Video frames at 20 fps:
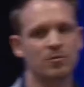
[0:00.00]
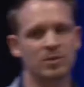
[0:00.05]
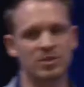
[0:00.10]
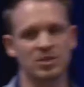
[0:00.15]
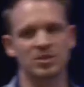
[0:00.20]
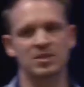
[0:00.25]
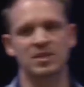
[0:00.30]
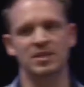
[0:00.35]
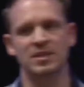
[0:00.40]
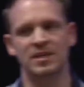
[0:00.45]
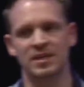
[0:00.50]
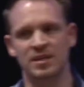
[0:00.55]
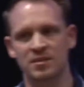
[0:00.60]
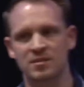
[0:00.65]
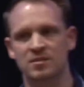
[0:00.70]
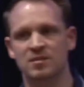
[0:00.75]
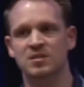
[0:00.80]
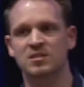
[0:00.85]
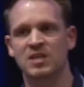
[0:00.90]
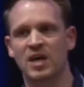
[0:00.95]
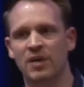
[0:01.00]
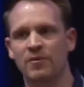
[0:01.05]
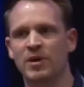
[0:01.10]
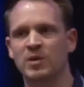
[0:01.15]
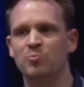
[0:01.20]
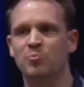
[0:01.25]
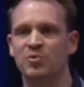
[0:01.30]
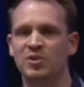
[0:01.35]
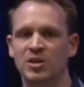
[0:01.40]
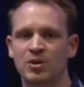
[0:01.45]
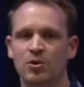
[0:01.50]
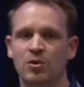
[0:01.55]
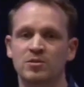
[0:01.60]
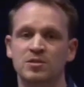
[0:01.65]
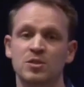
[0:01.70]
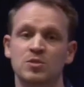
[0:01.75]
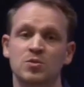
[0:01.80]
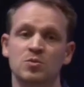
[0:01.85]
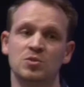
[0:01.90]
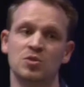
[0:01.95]
which indeed is the direct
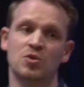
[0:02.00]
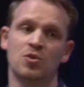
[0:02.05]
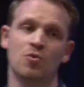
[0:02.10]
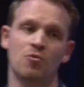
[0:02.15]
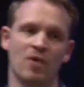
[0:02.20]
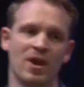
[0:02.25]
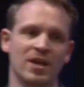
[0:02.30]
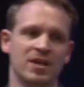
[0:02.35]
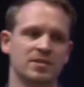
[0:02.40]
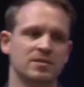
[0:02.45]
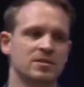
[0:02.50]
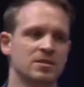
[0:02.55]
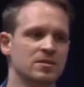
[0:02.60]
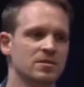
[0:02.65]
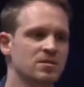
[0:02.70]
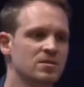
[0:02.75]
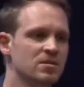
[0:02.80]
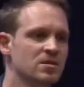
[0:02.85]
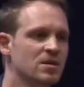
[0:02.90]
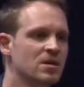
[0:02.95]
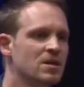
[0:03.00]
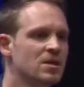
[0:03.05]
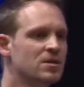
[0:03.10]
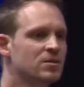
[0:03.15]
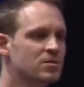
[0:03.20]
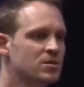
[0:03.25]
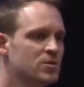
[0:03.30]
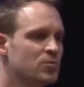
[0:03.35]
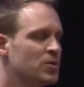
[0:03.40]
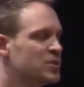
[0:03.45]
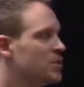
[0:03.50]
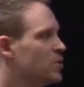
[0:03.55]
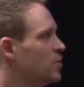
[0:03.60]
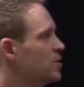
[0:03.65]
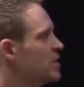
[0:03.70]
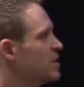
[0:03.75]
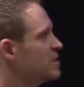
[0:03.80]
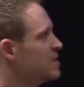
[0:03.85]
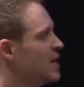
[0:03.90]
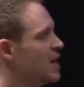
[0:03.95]
precursor to the correlexins. So this was a
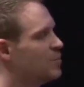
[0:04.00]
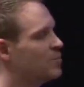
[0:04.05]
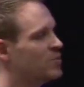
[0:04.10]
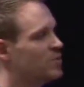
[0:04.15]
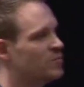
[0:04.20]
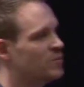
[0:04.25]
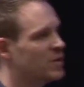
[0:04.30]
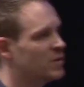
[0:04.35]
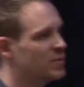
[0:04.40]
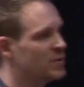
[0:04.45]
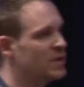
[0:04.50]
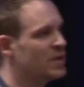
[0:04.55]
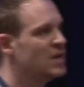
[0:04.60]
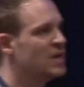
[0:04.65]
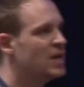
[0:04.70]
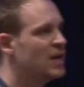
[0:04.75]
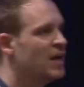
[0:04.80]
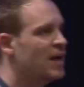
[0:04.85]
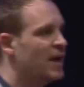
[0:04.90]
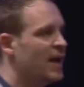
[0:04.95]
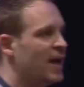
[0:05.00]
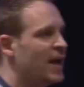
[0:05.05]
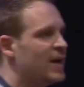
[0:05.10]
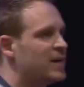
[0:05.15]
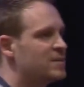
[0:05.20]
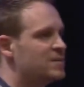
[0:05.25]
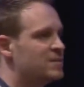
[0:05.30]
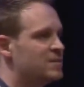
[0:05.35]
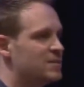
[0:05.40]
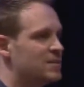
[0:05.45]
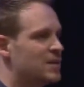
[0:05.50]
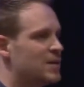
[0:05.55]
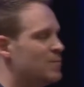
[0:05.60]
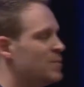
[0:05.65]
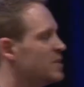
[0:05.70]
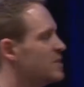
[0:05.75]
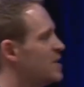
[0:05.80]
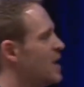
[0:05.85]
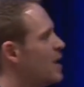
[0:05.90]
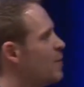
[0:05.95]
good example where we had a
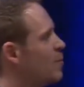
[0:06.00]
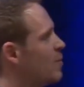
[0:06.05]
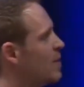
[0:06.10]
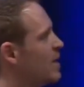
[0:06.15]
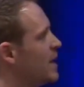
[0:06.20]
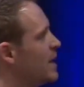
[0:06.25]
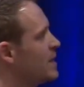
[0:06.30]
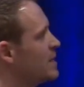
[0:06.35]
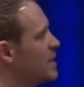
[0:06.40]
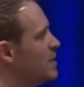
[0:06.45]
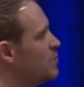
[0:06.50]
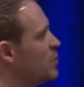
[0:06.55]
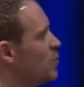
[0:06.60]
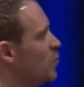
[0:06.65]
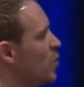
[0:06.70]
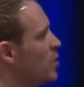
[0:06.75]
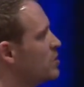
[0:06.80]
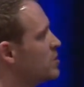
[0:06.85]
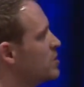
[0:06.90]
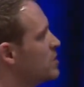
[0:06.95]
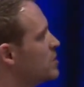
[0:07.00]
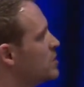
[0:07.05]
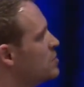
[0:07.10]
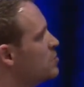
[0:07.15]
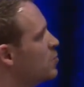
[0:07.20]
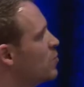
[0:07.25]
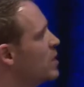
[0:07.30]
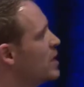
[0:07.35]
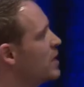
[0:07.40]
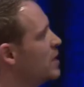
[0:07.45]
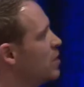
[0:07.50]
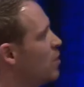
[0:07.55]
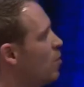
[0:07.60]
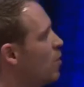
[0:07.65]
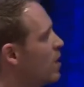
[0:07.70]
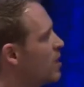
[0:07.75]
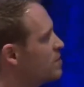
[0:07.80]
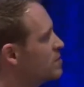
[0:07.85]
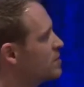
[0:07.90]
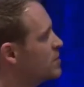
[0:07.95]
metabolite and we wanted to really
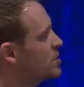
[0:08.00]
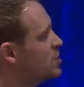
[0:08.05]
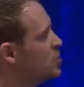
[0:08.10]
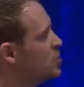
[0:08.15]
go after the